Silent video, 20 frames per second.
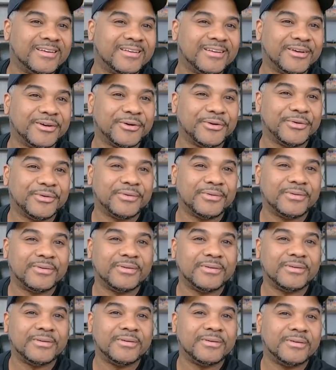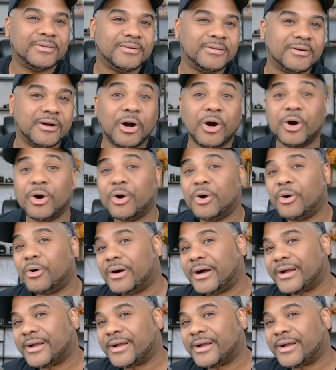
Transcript: No. Oh,